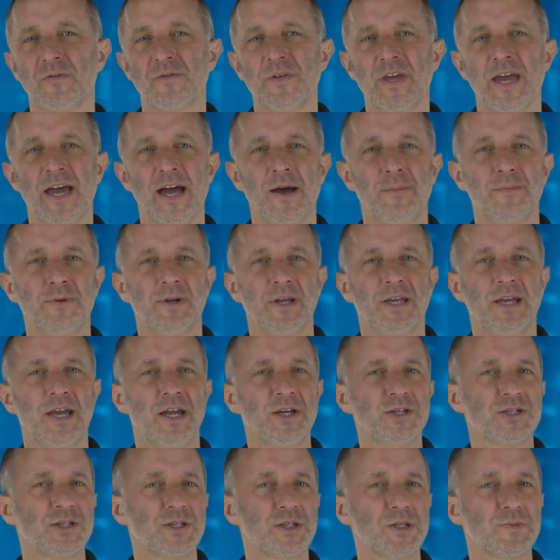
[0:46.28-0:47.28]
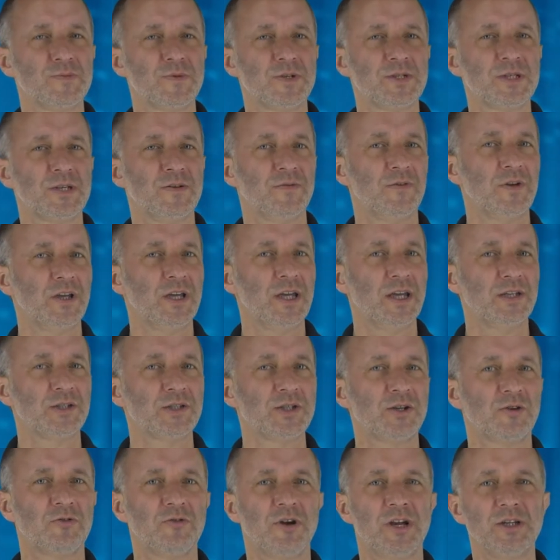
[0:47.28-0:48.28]
of the application-specific
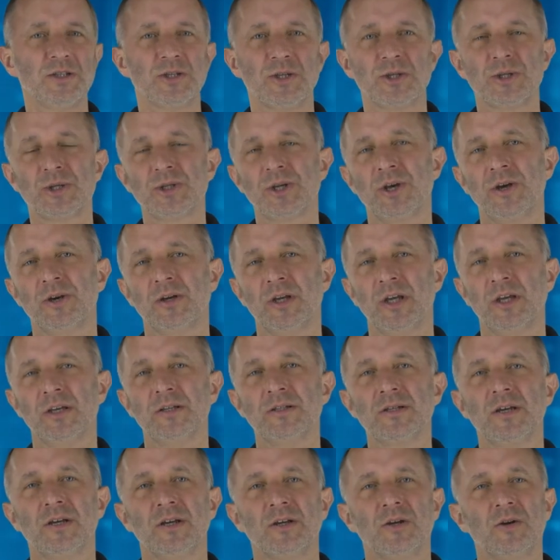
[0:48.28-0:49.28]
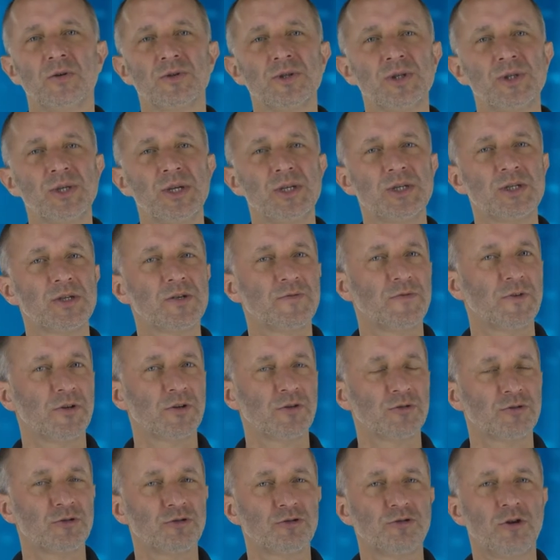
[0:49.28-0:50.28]
integrated circuit consists of a
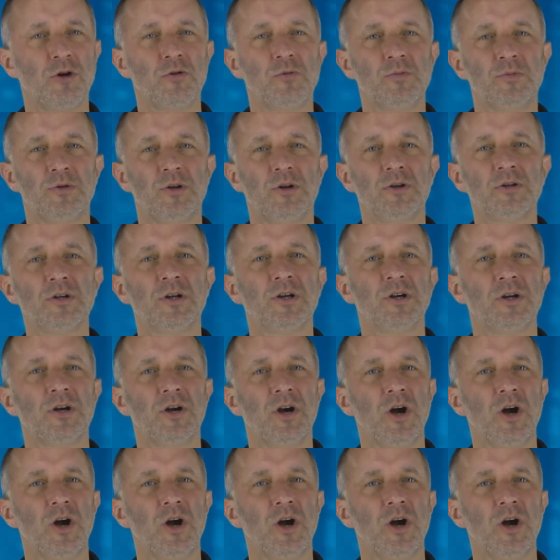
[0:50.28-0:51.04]
control block,